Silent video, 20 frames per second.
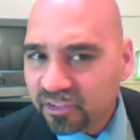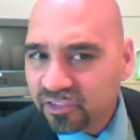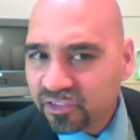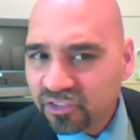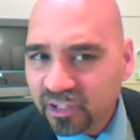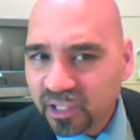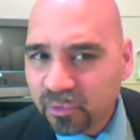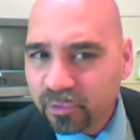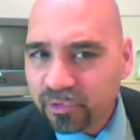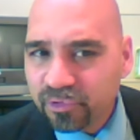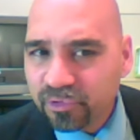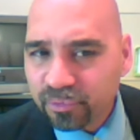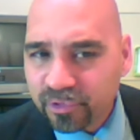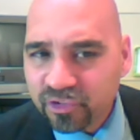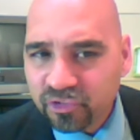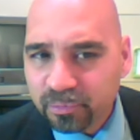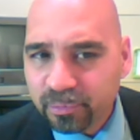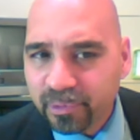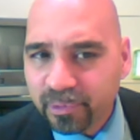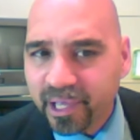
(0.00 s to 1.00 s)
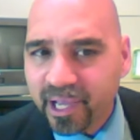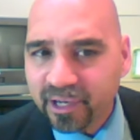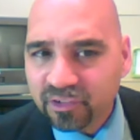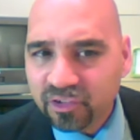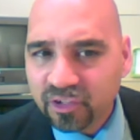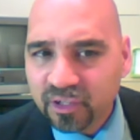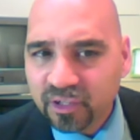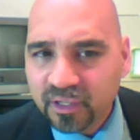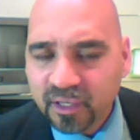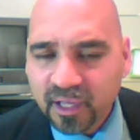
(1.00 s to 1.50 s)
of really
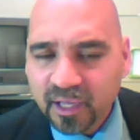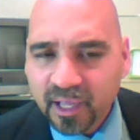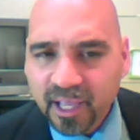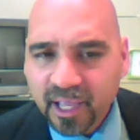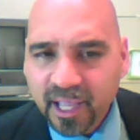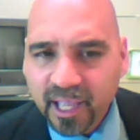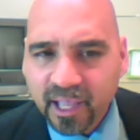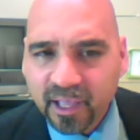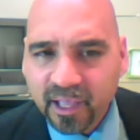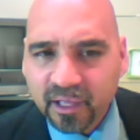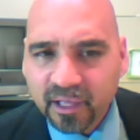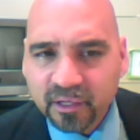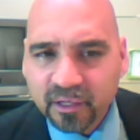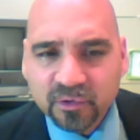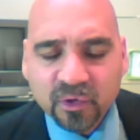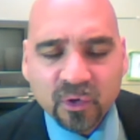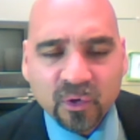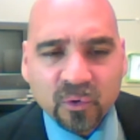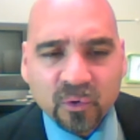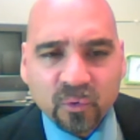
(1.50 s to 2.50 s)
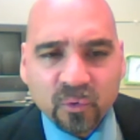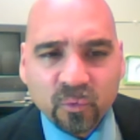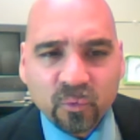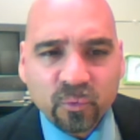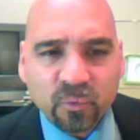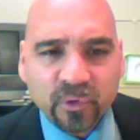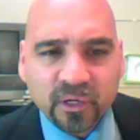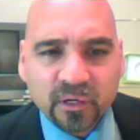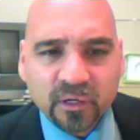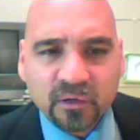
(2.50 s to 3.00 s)
listening, and listening with
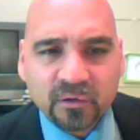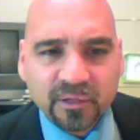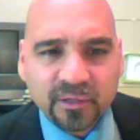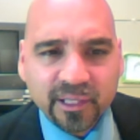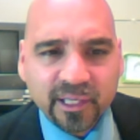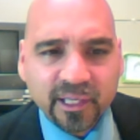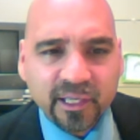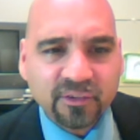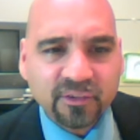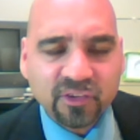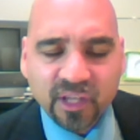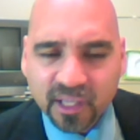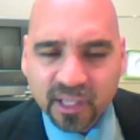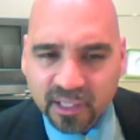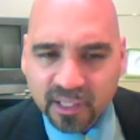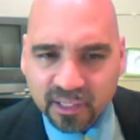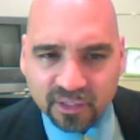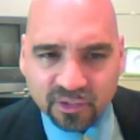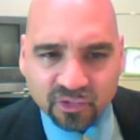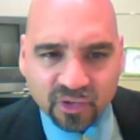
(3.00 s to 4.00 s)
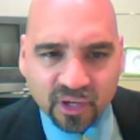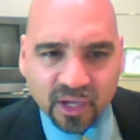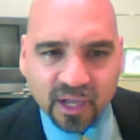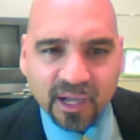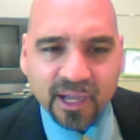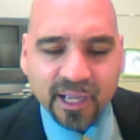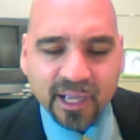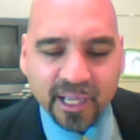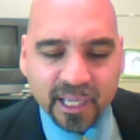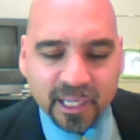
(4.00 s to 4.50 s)
respect, and
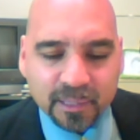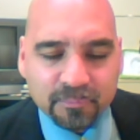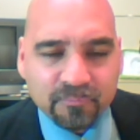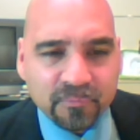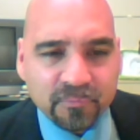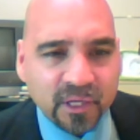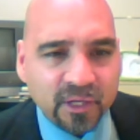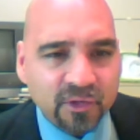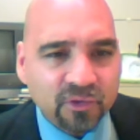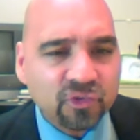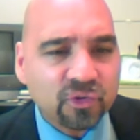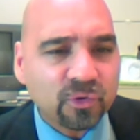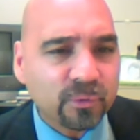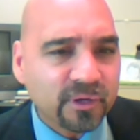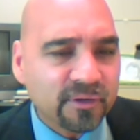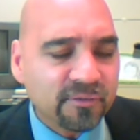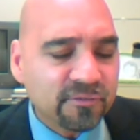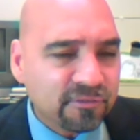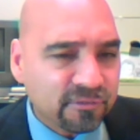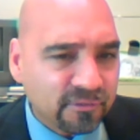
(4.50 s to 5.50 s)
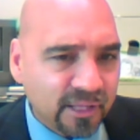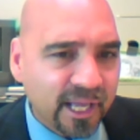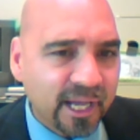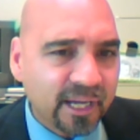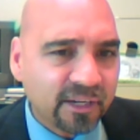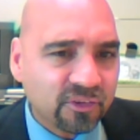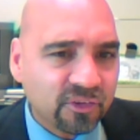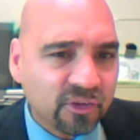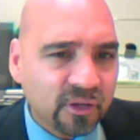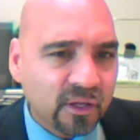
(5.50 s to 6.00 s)
really taking
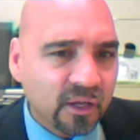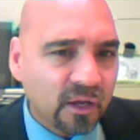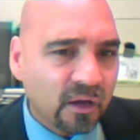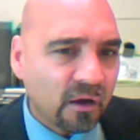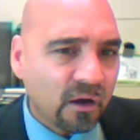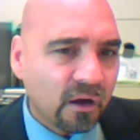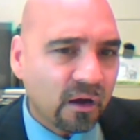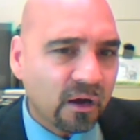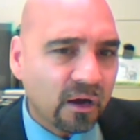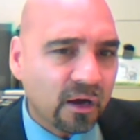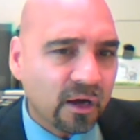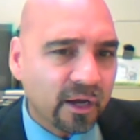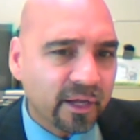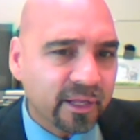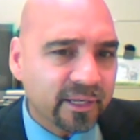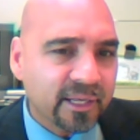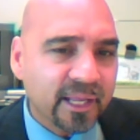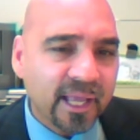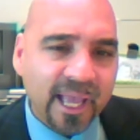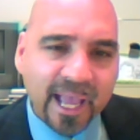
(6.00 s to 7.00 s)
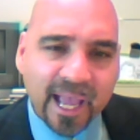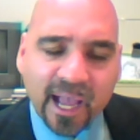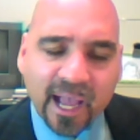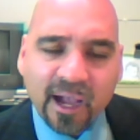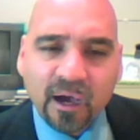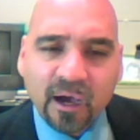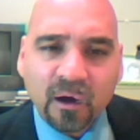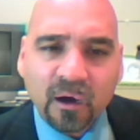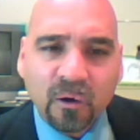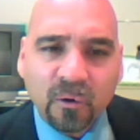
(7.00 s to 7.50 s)
time to
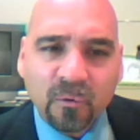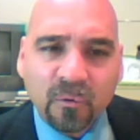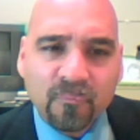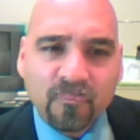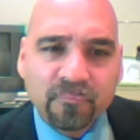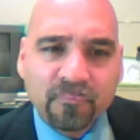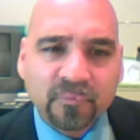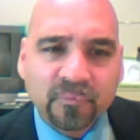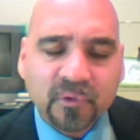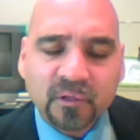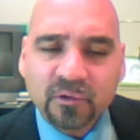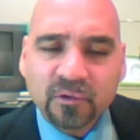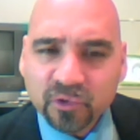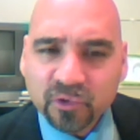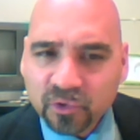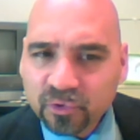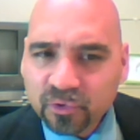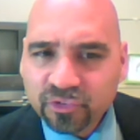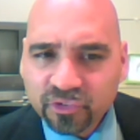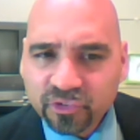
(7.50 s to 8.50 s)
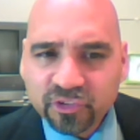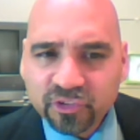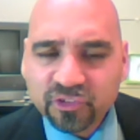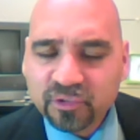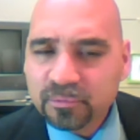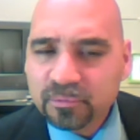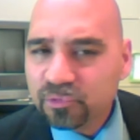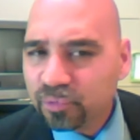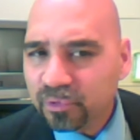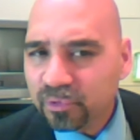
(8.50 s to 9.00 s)
reflect on
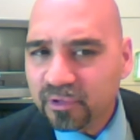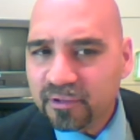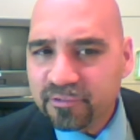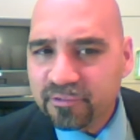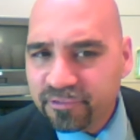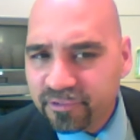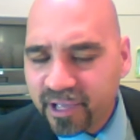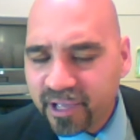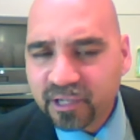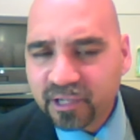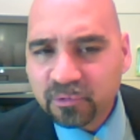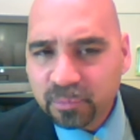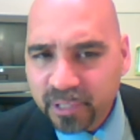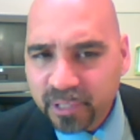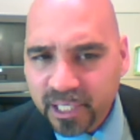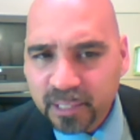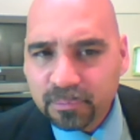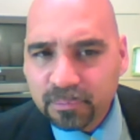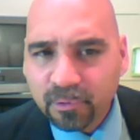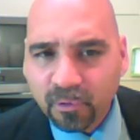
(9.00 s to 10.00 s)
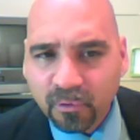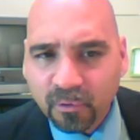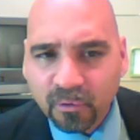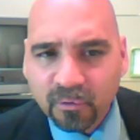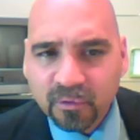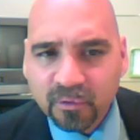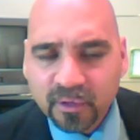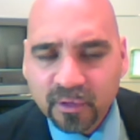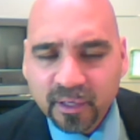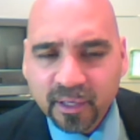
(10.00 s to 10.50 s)
how new
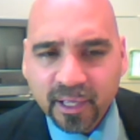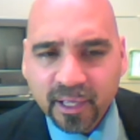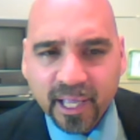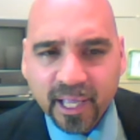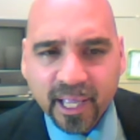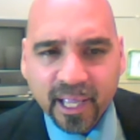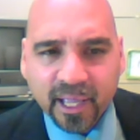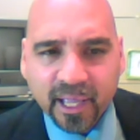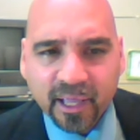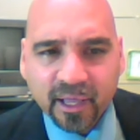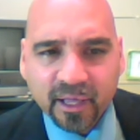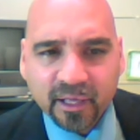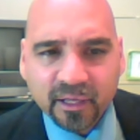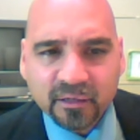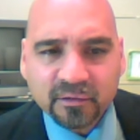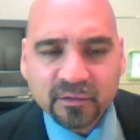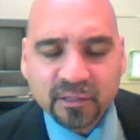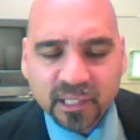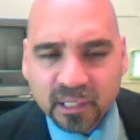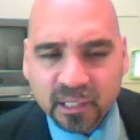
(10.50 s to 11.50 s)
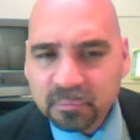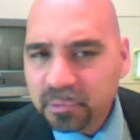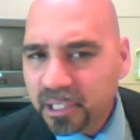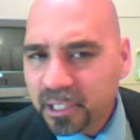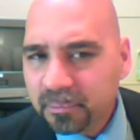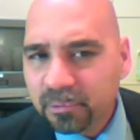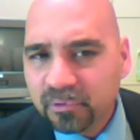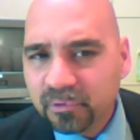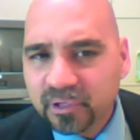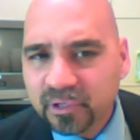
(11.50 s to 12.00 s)
systems will affect
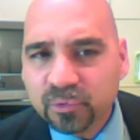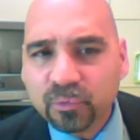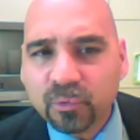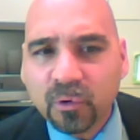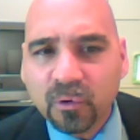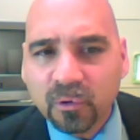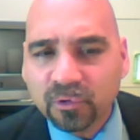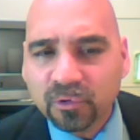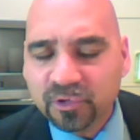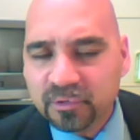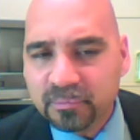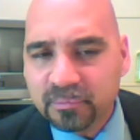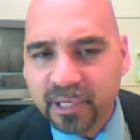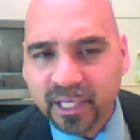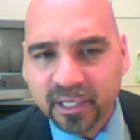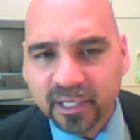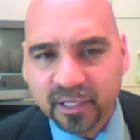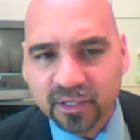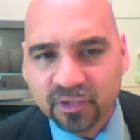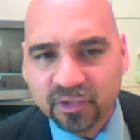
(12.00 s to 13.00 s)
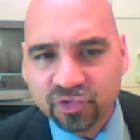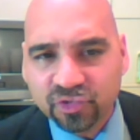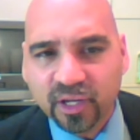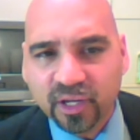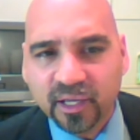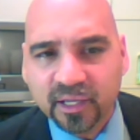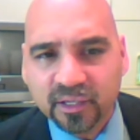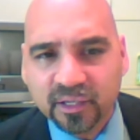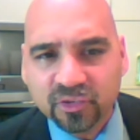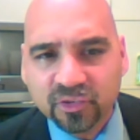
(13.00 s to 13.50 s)
people and
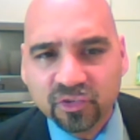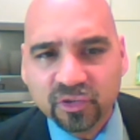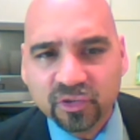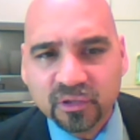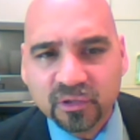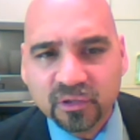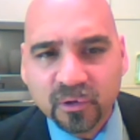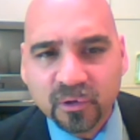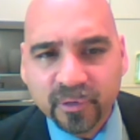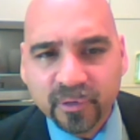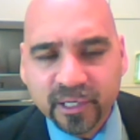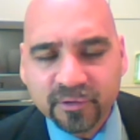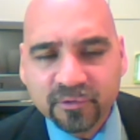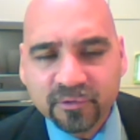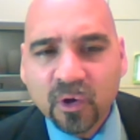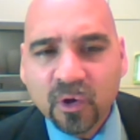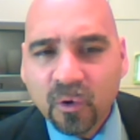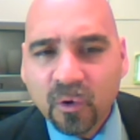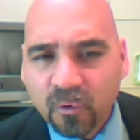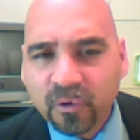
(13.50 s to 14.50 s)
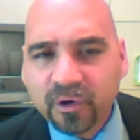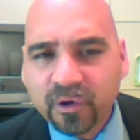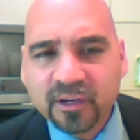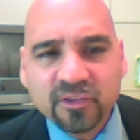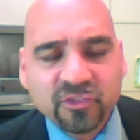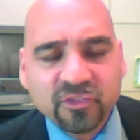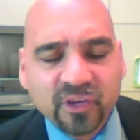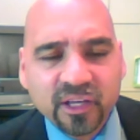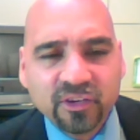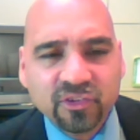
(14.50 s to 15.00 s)
get people enrolled in
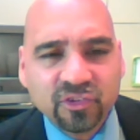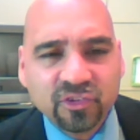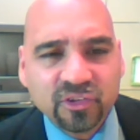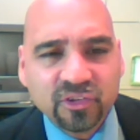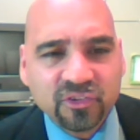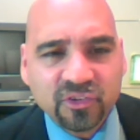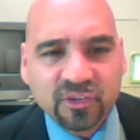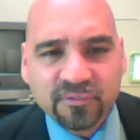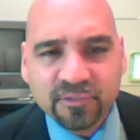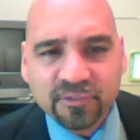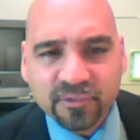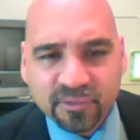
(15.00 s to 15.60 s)
making change.